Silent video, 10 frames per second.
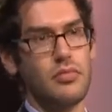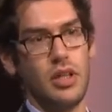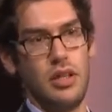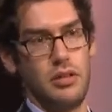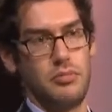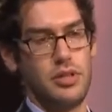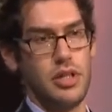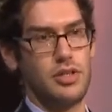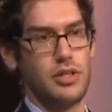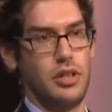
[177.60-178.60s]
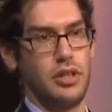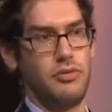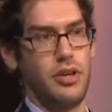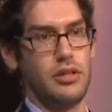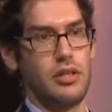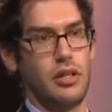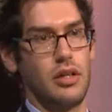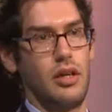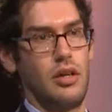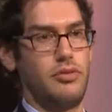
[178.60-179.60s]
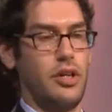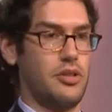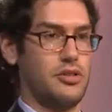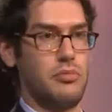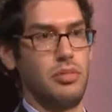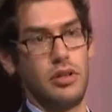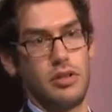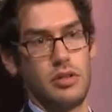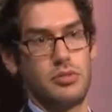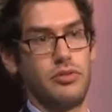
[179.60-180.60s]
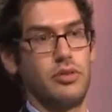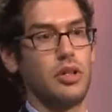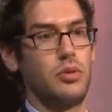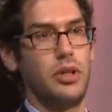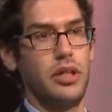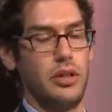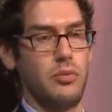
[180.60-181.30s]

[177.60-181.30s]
in potentially affecting financial stability in terms of liquidity,